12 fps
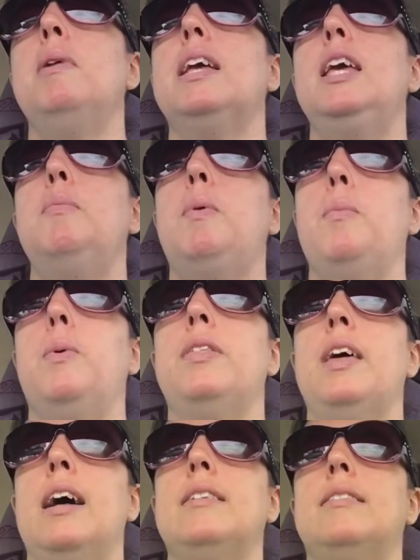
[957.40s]
gonna keep up with
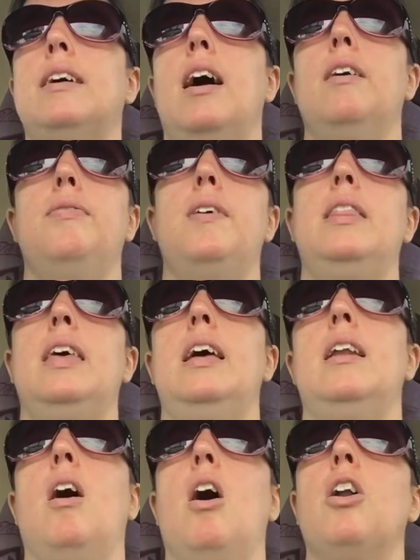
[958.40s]
that stuff, and
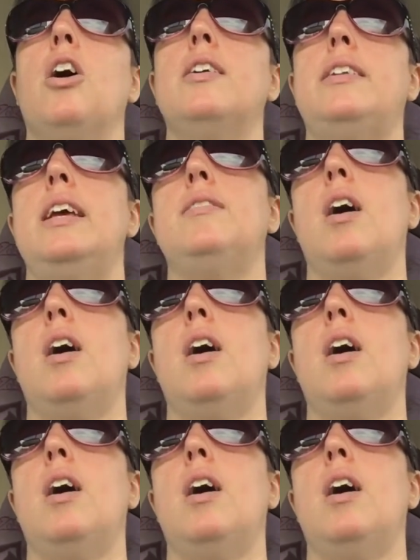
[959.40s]
then on our days